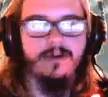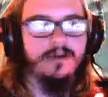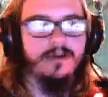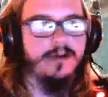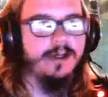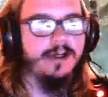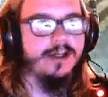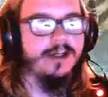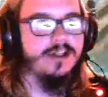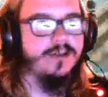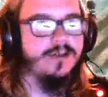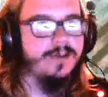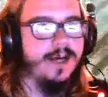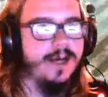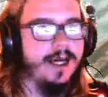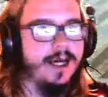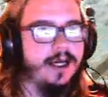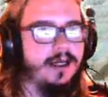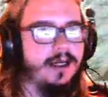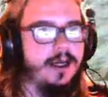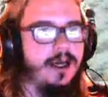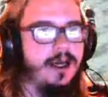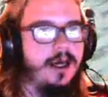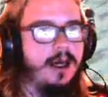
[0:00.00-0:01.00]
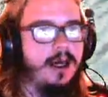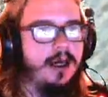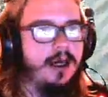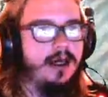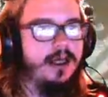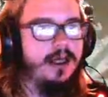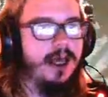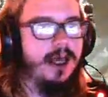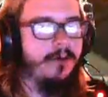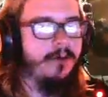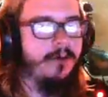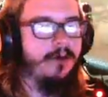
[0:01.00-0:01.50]
only in Japan.
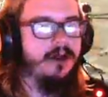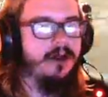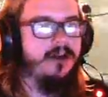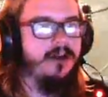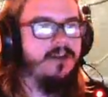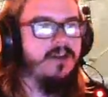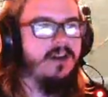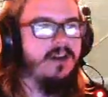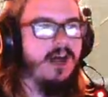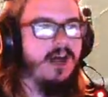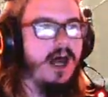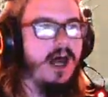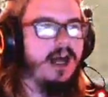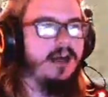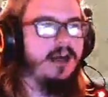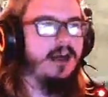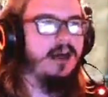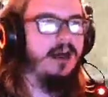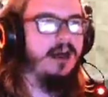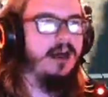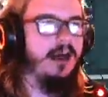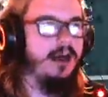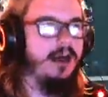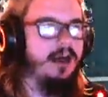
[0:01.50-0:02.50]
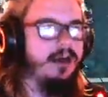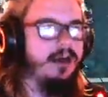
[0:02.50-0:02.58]
Yeah, well, there's a lot of